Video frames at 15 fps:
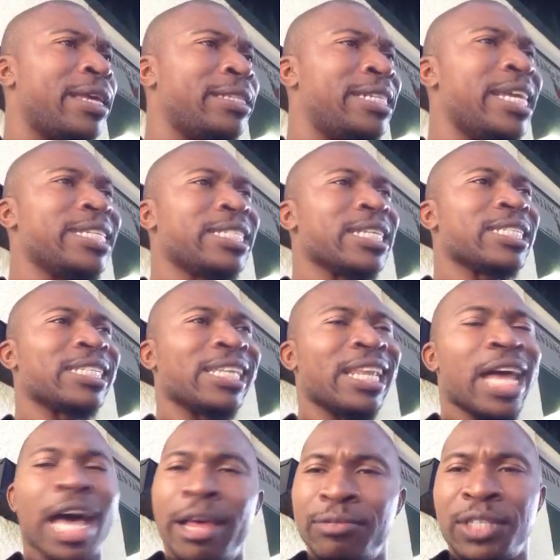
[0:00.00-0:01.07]
Jesus
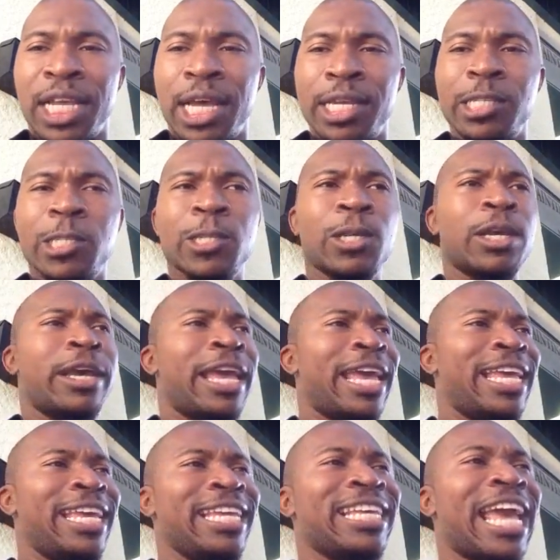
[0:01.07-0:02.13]
loves us,
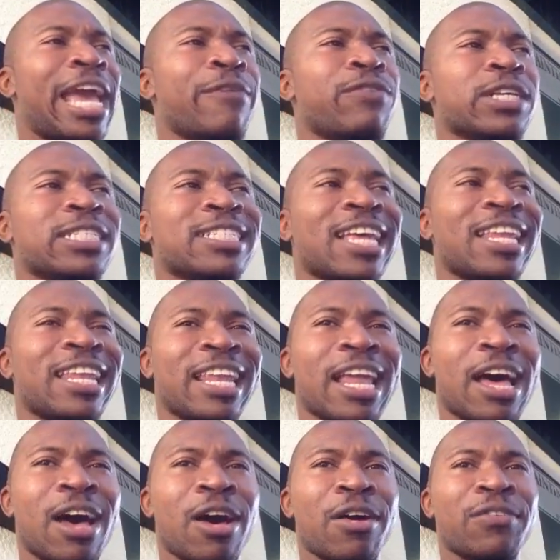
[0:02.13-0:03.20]
and he gave us a
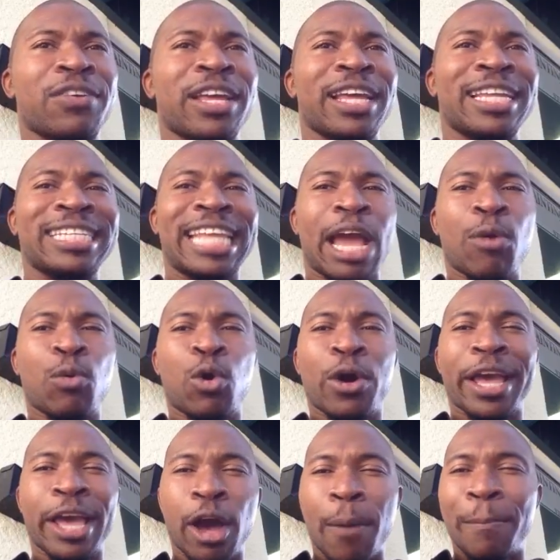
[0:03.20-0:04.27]
love that
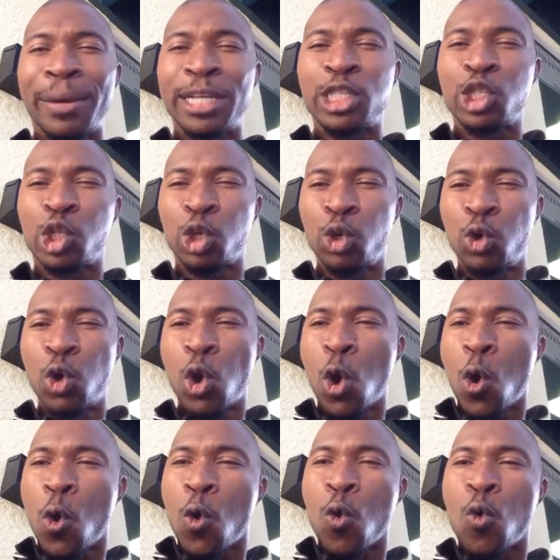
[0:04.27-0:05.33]
will help us to
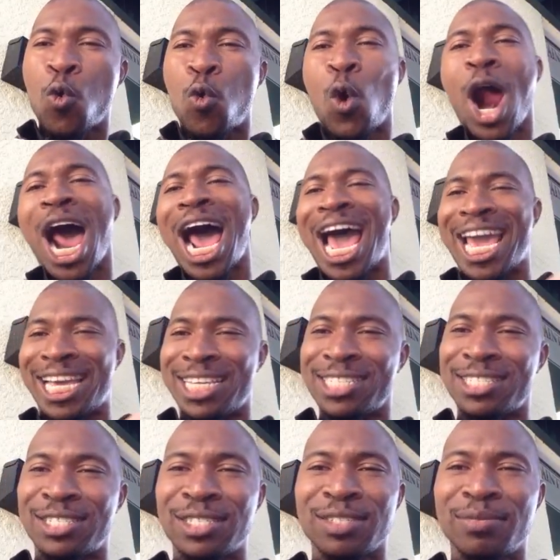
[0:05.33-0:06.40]

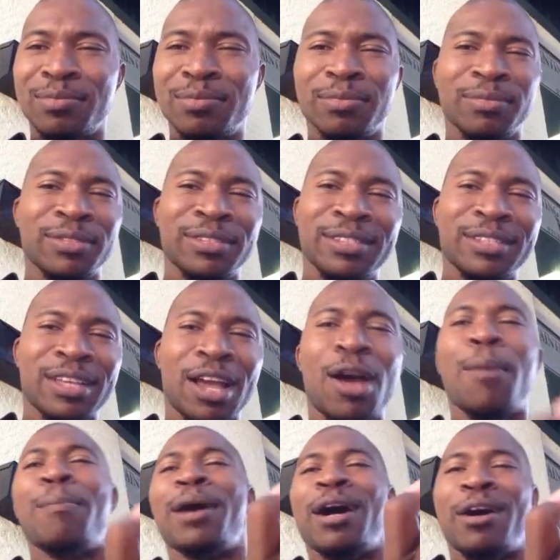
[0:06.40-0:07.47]
rise
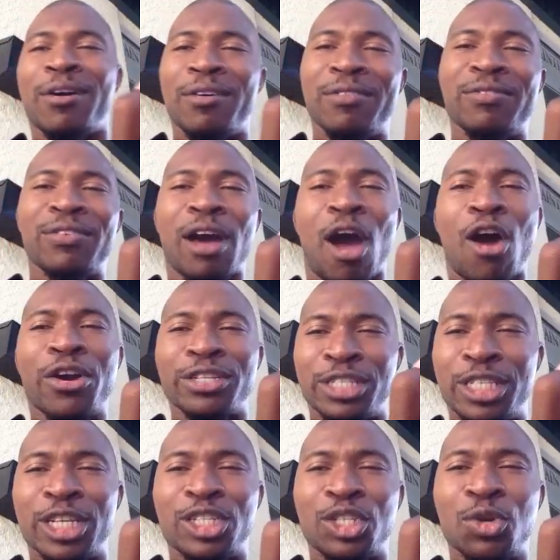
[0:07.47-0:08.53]
above our
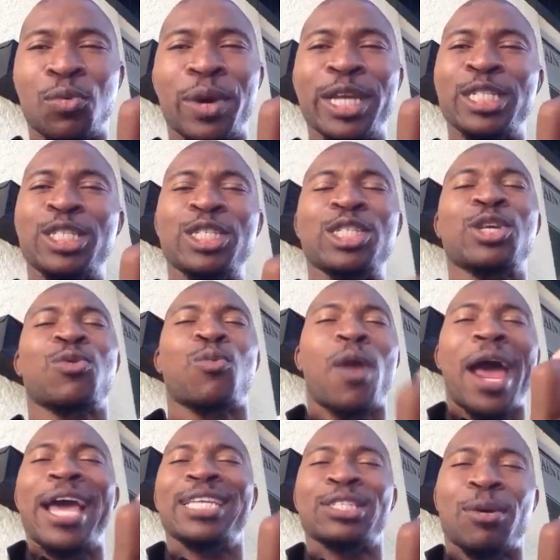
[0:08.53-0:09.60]
situations and
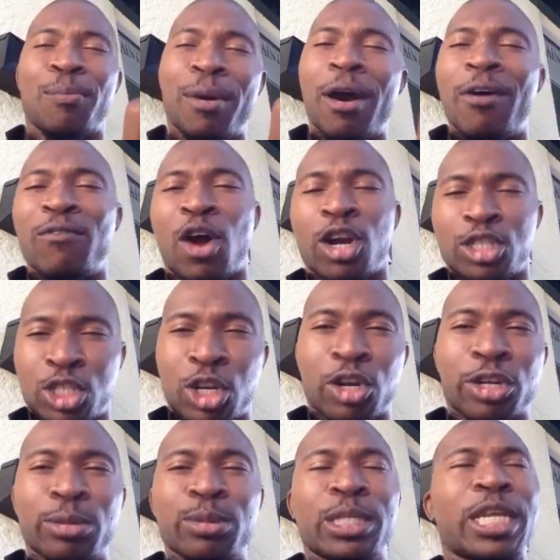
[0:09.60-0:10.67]
rise above our
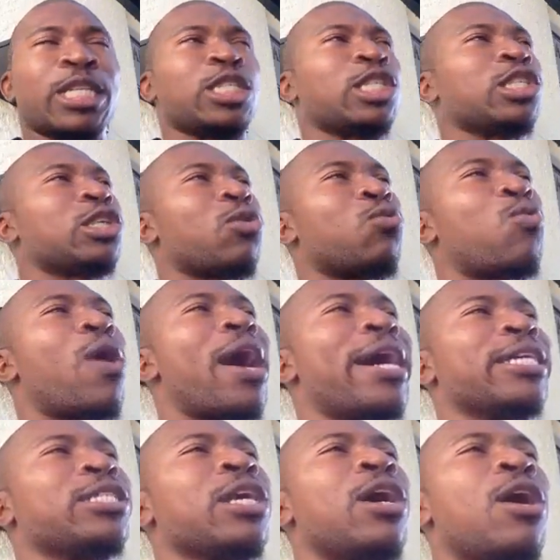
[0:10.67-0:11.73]
circumstances and
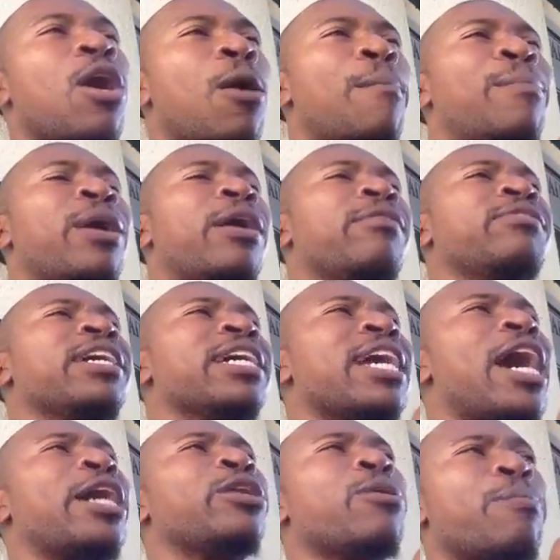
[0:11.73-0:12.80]
rise above the
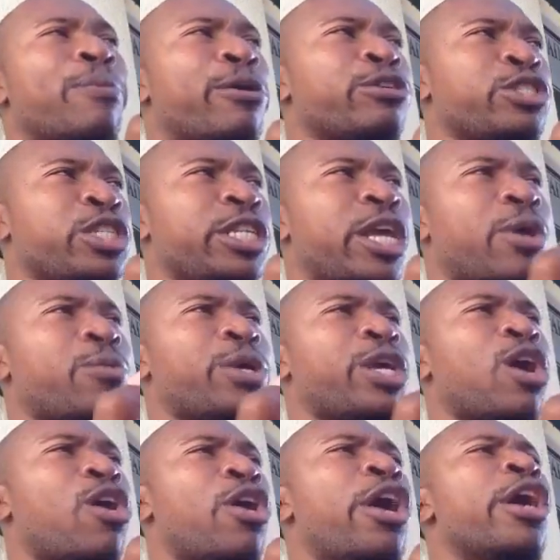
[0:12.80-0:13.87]
kind of person that
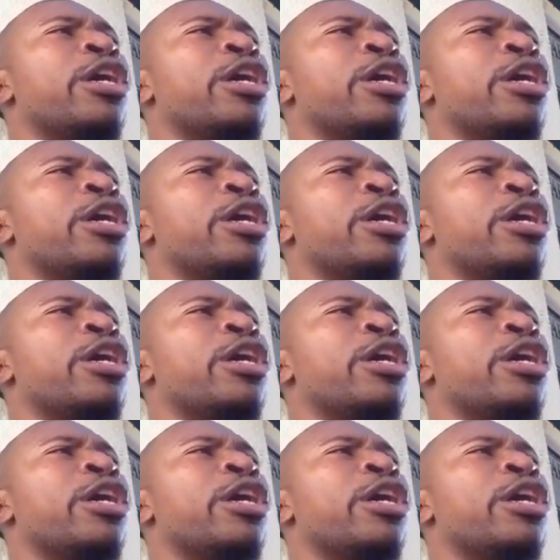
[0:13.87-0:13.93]
we are